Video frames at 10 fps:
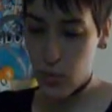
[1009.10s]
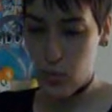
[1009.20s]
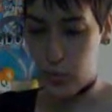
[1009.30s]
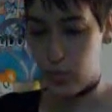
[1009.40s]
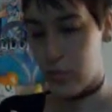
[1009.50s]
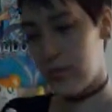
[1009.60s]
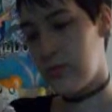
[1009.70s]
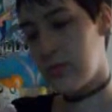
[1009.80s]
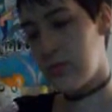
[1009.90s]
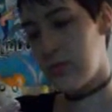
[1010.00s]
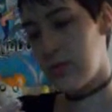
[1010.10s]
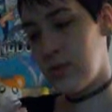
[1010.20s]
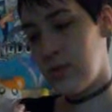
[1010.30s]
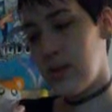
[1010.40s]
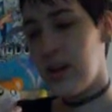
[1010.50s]
Ooh.
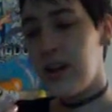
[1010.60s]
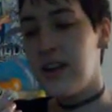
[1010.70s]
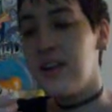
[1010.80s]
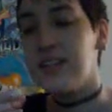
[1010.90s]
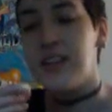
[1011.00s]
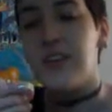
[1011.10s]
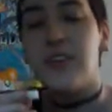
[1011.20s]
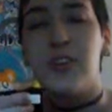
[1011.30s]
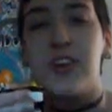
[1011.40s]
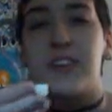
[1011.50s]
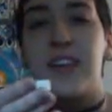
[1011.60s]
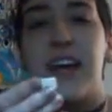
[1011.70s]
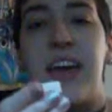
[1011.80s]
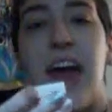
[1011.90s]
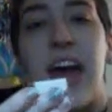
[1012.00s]
See, if you look, it's
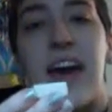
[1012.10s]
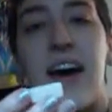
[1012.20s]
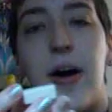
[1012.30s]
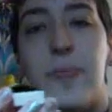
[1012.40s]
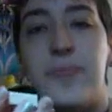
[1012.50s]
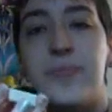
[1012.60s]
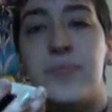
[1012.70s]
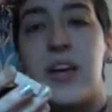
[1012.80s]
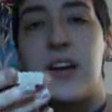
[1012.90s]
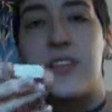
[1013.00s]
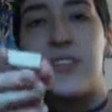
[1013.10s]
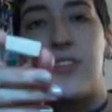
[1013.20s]
like a, um, yeah, let's